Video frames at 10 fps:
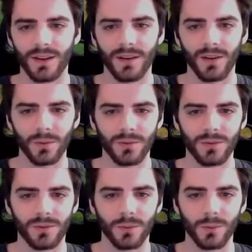Oh,
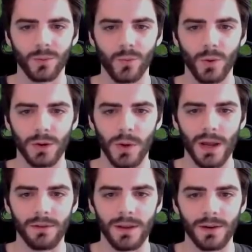what do we
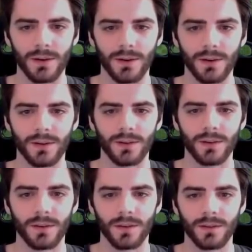have here?
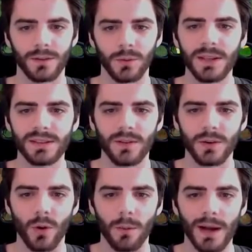Do these even
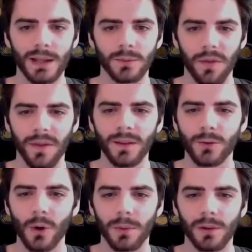drop items? I think they
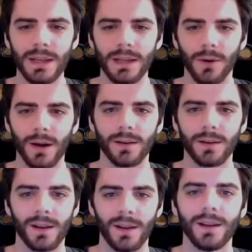drop a lead, right?
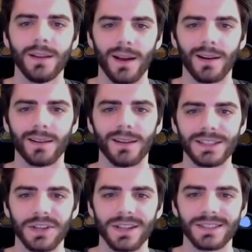Yeah,
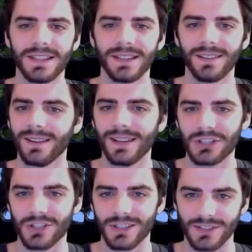as you can see,
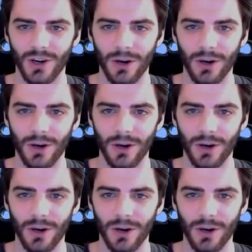it's just gone